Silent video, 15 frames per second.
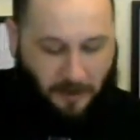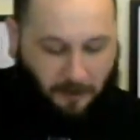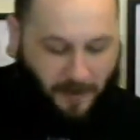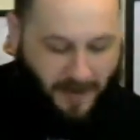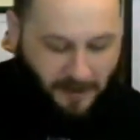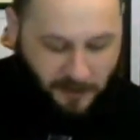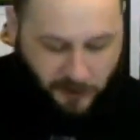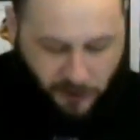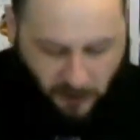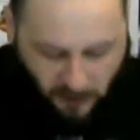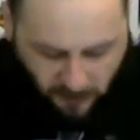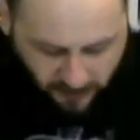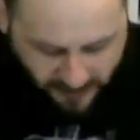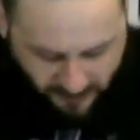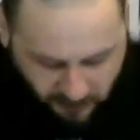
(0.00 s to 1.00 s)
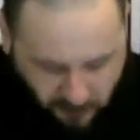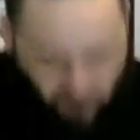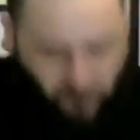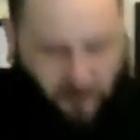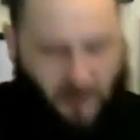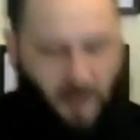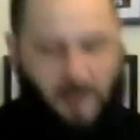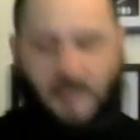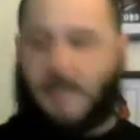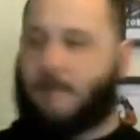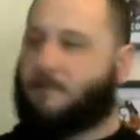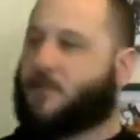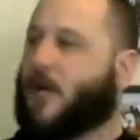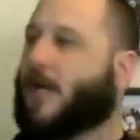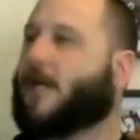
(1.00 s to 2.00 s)
make sure that you keep
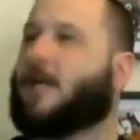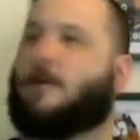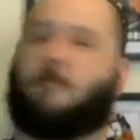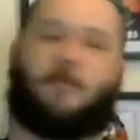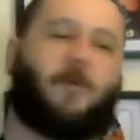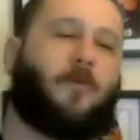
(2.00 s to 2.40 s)
checking Blue